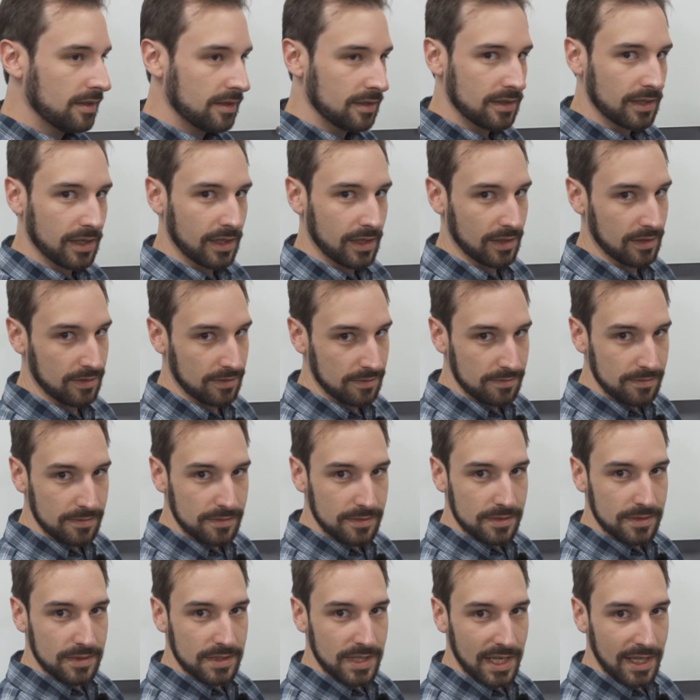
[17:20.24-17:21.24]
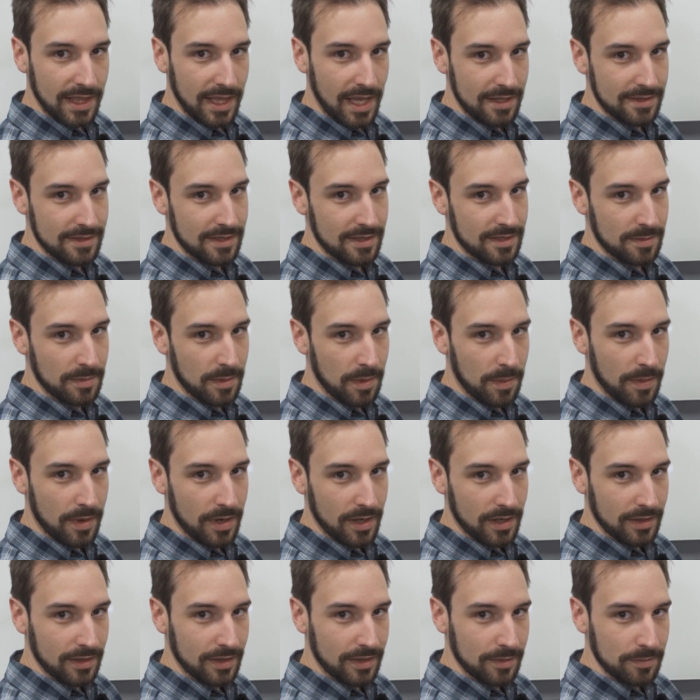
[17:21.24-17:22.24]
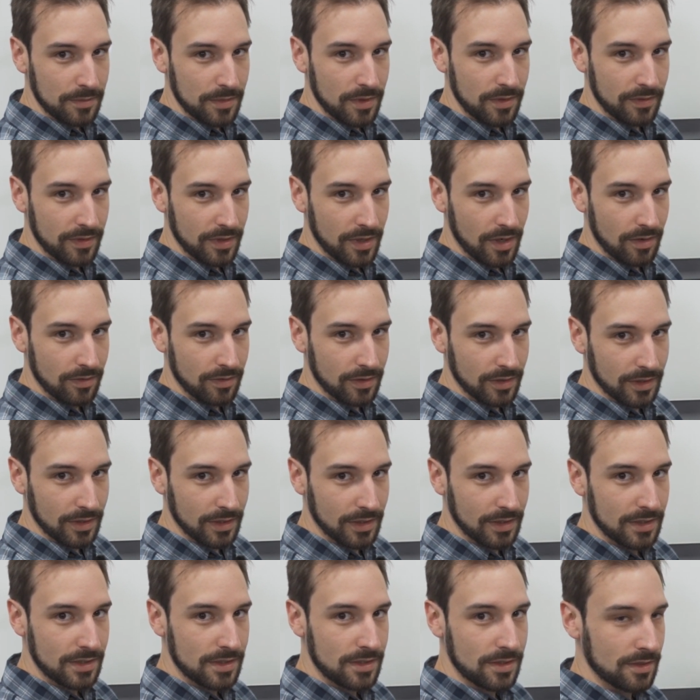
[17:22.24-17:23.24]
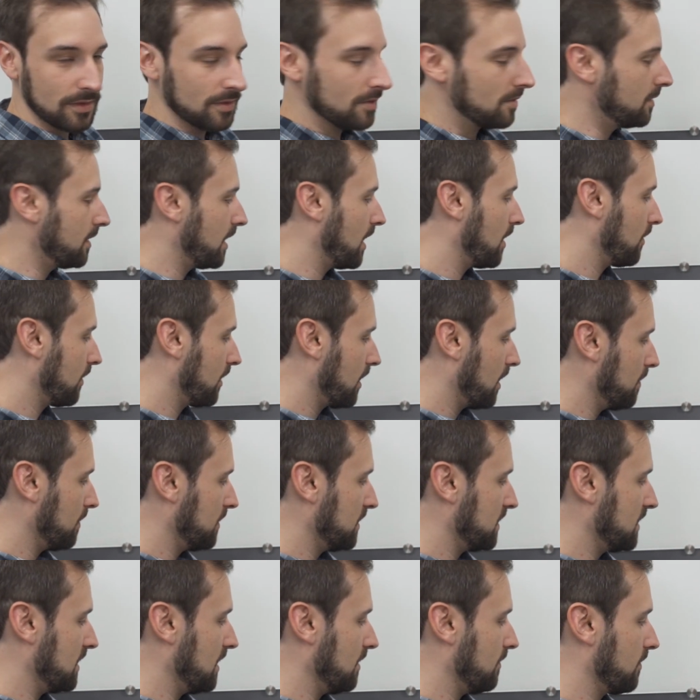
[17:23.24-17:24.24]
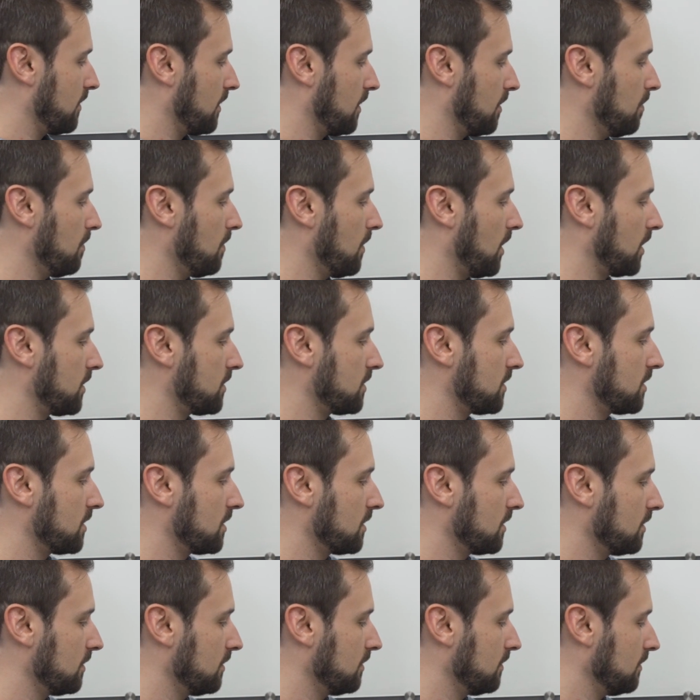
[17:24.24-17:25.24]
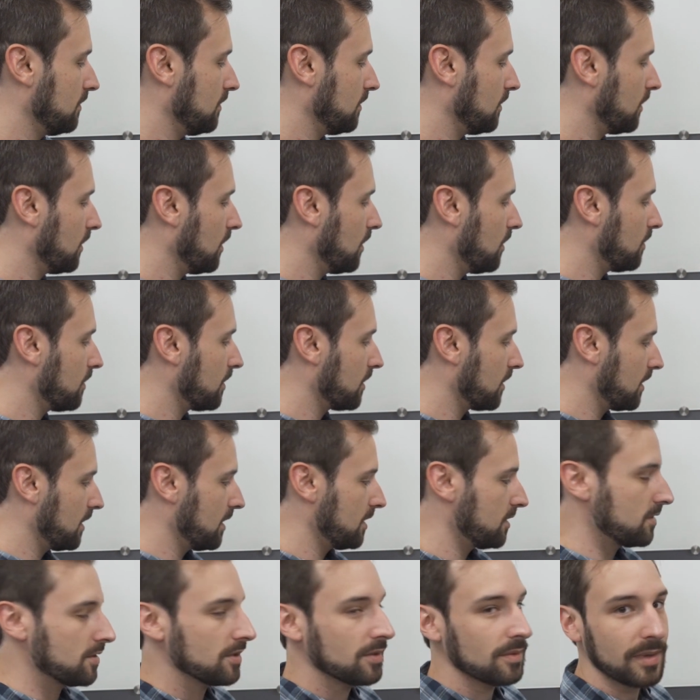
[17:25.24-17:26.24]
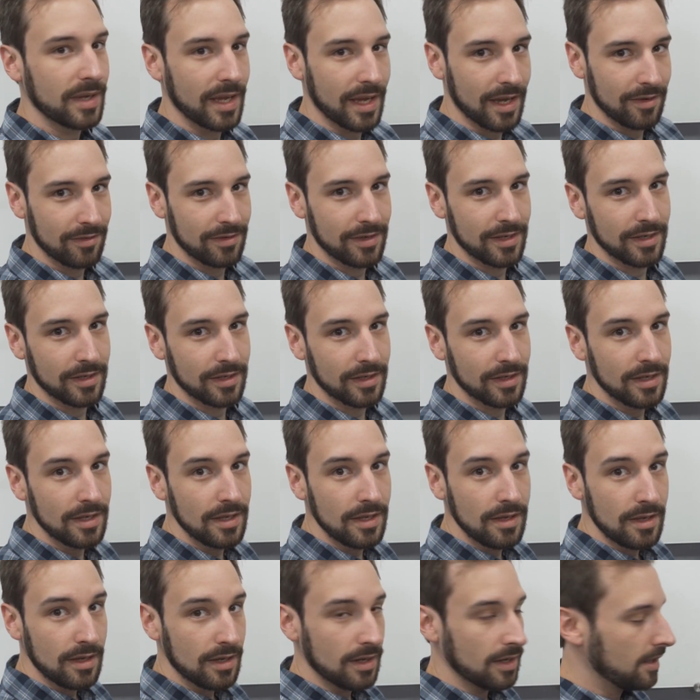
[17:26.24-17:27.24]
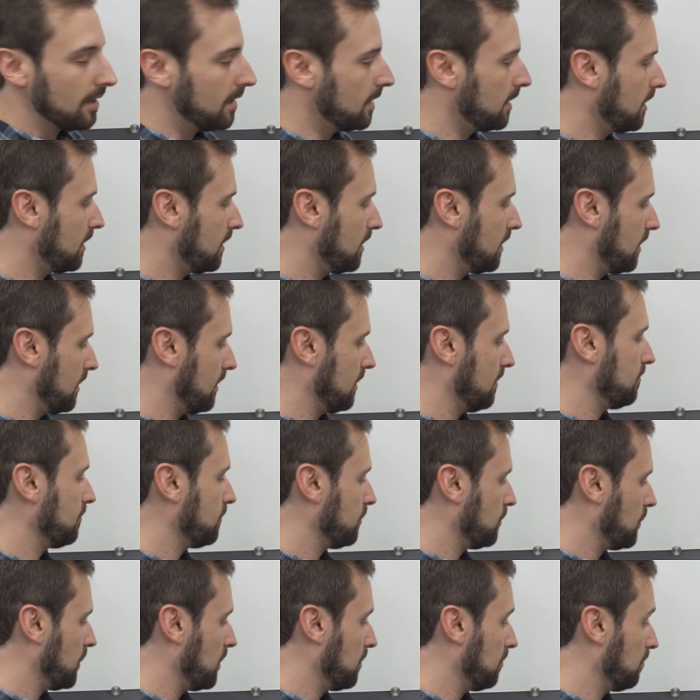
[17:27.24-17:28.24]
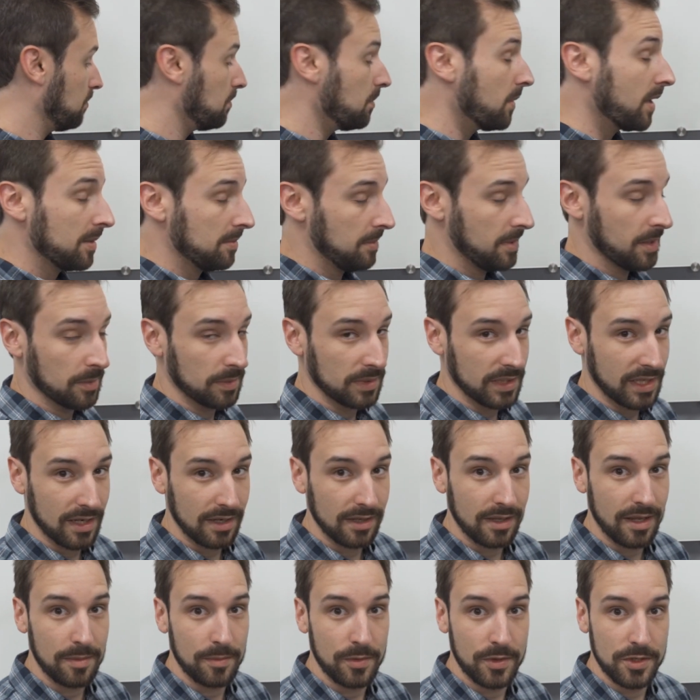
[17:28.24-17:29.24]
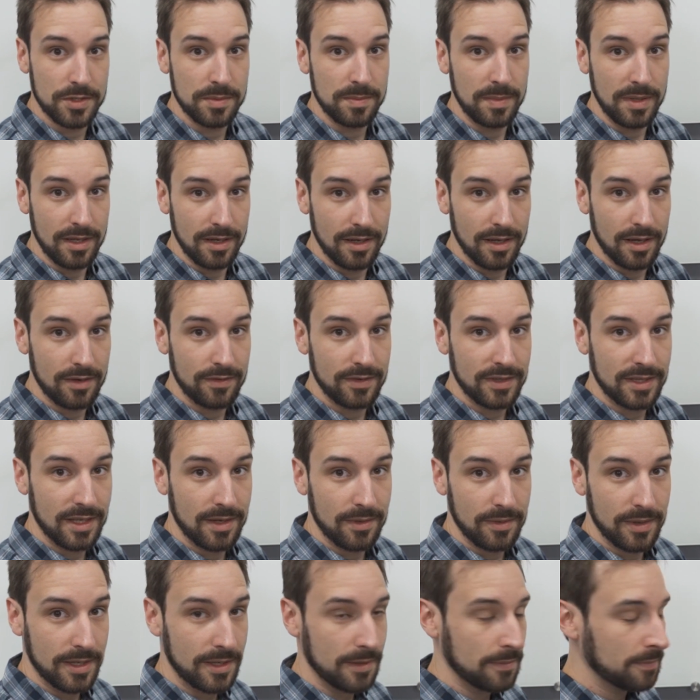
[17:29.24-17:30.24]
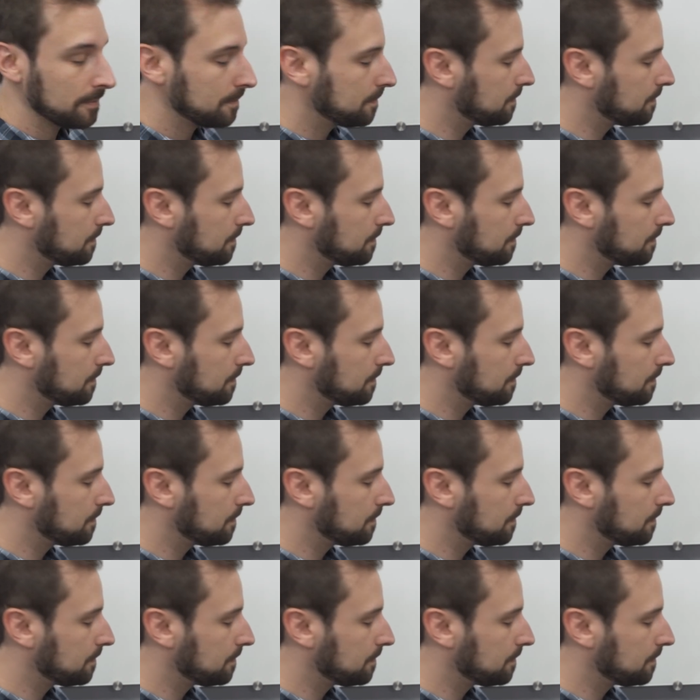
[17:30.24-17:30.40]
kind of take that system apart, move it over to now compensate for the much lower issue we have here. And then we might be able to get a lot more speed out of it that way.